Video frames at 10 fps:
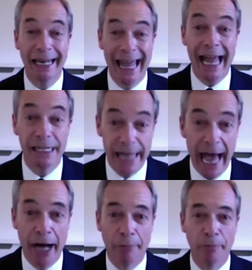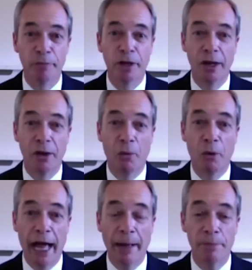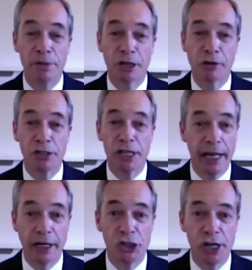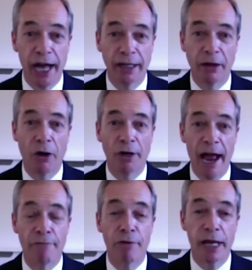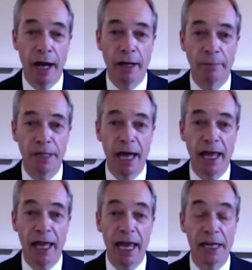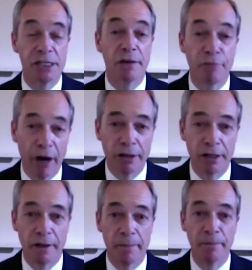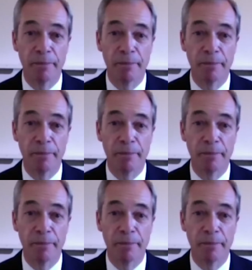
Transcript: let down. What happens across the English Channel on every calm day is an affront to them.